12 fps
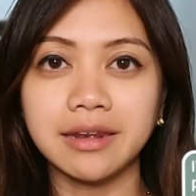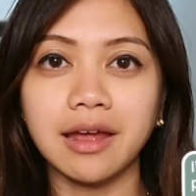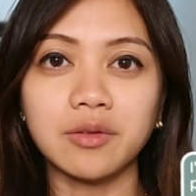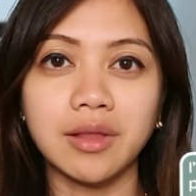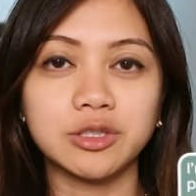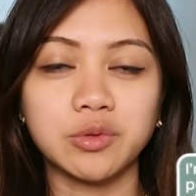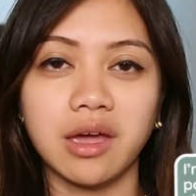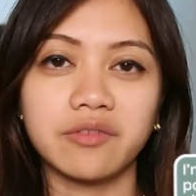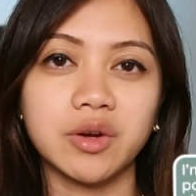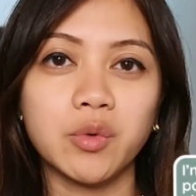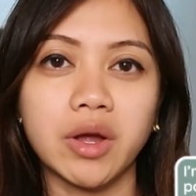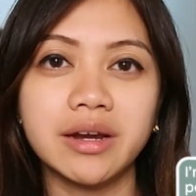it out loud to
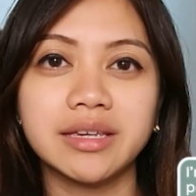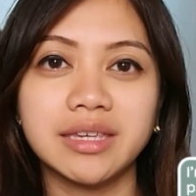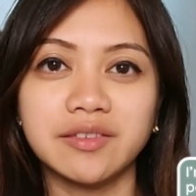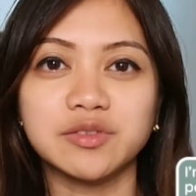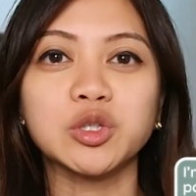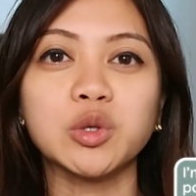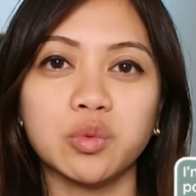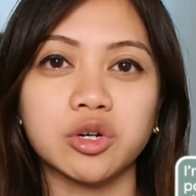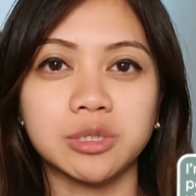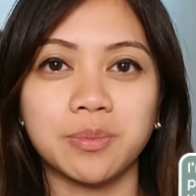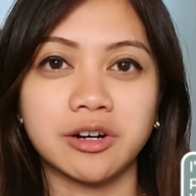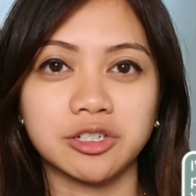everyone gives you
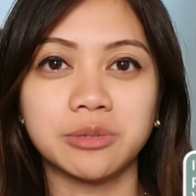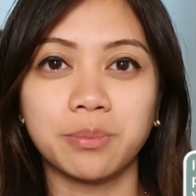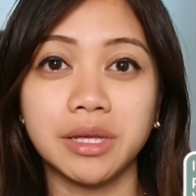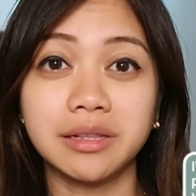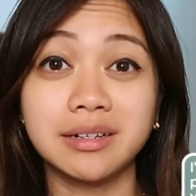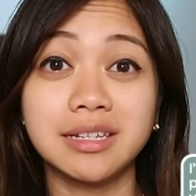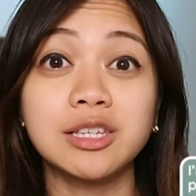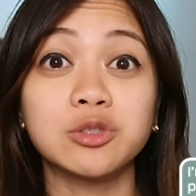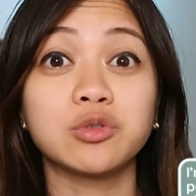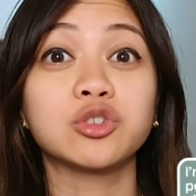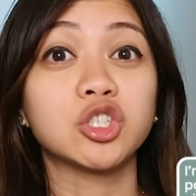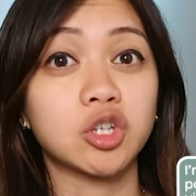responsibility
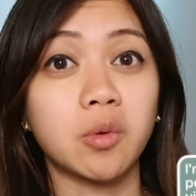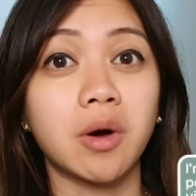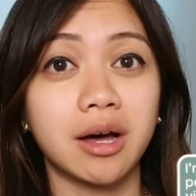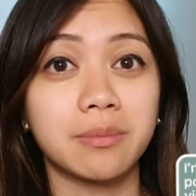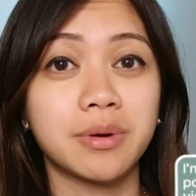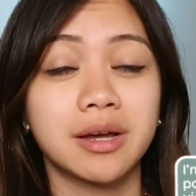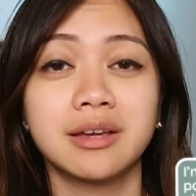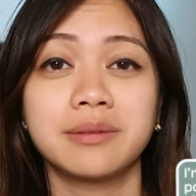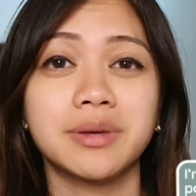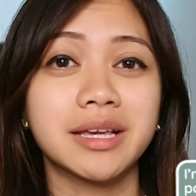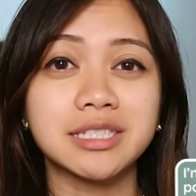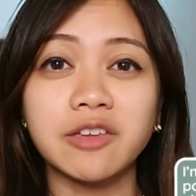to show up,
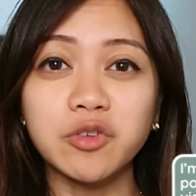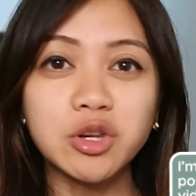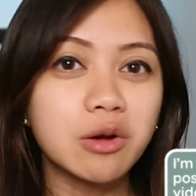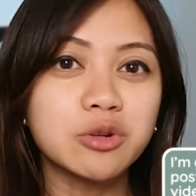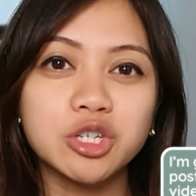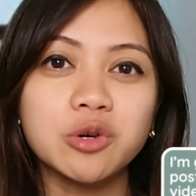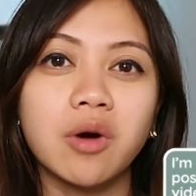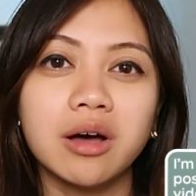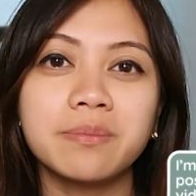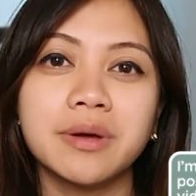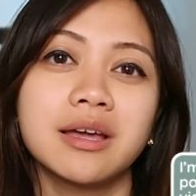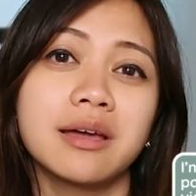because if you don't show
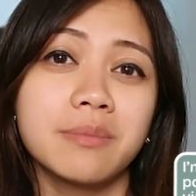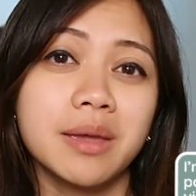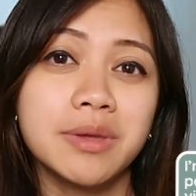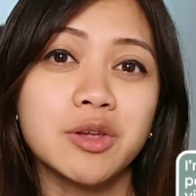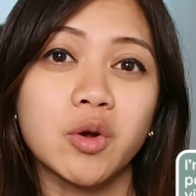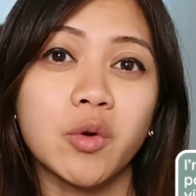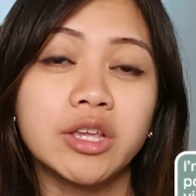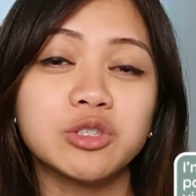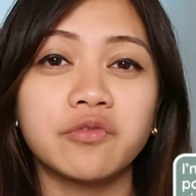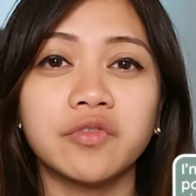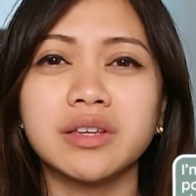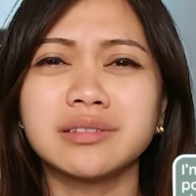up, maybe you're going
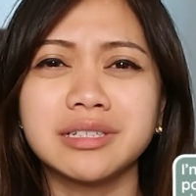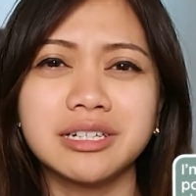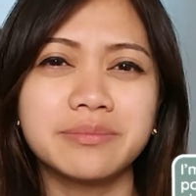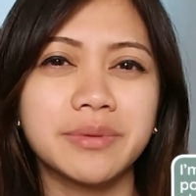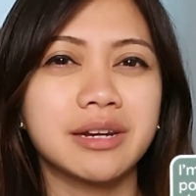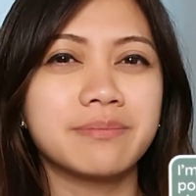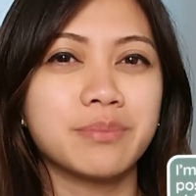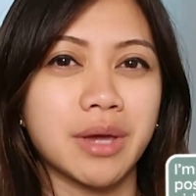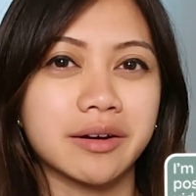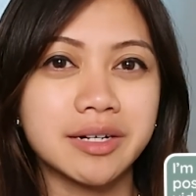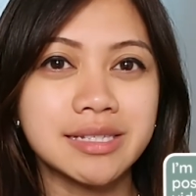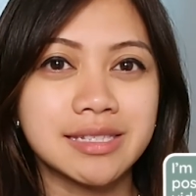to feel a little bit
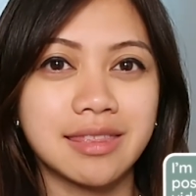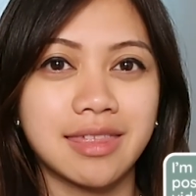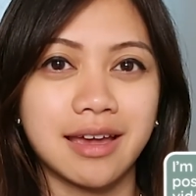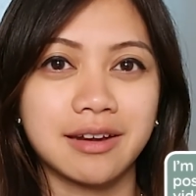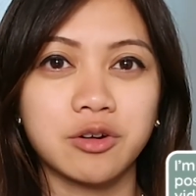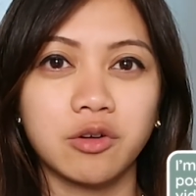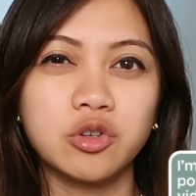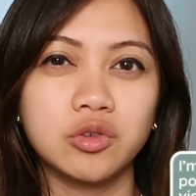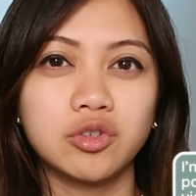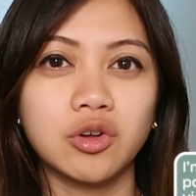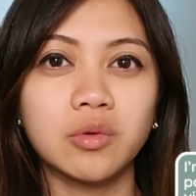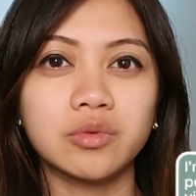embarrassed that you
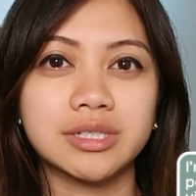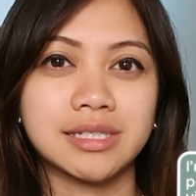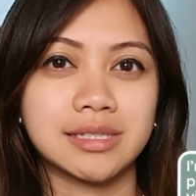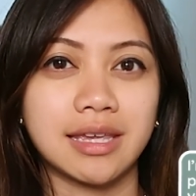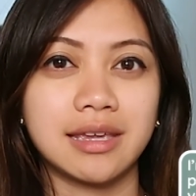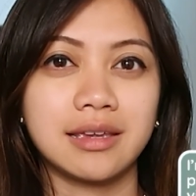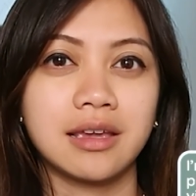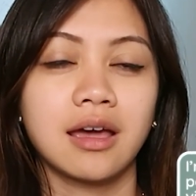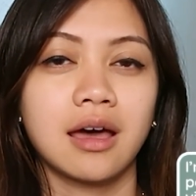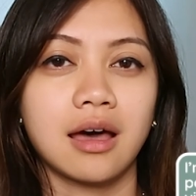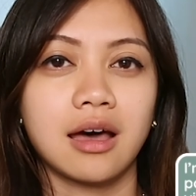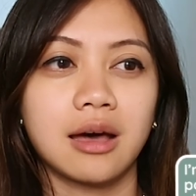
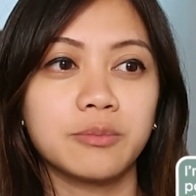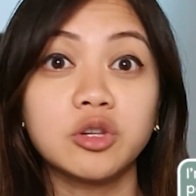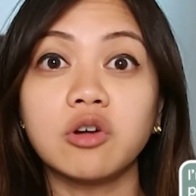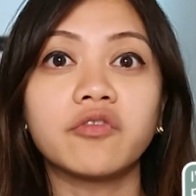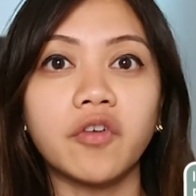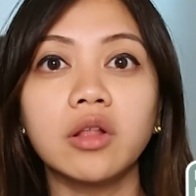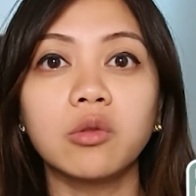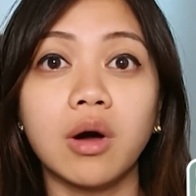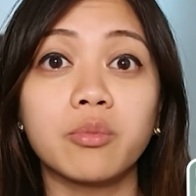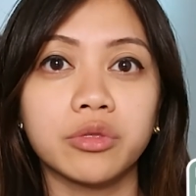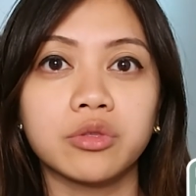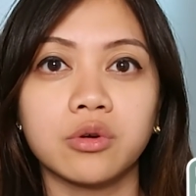don't follow
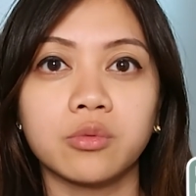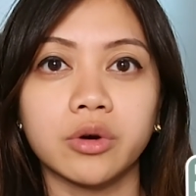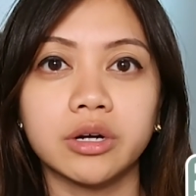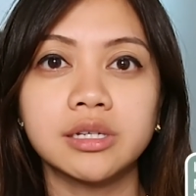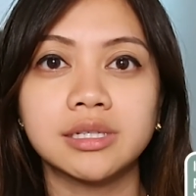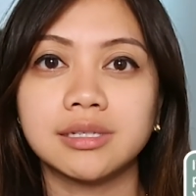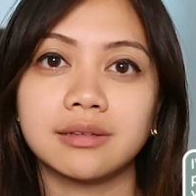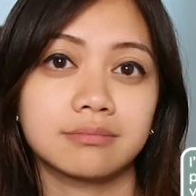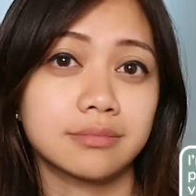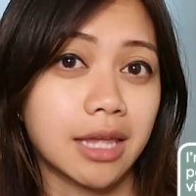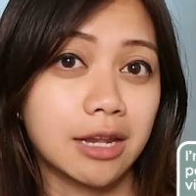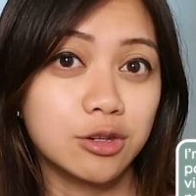up with your words,
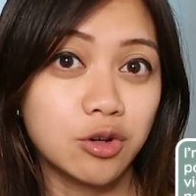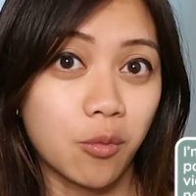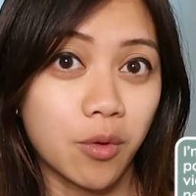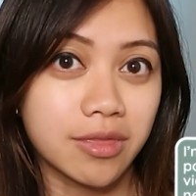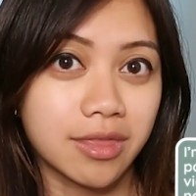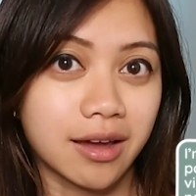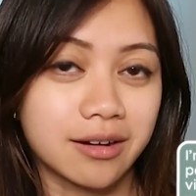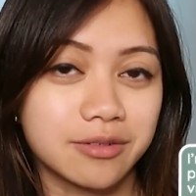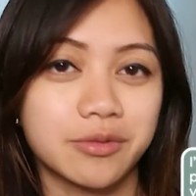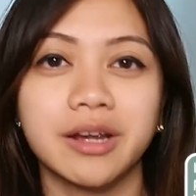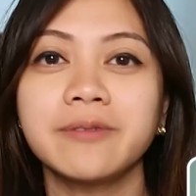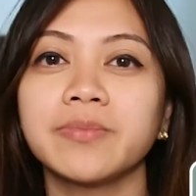and you don't want that,
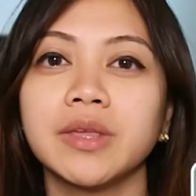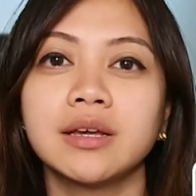right?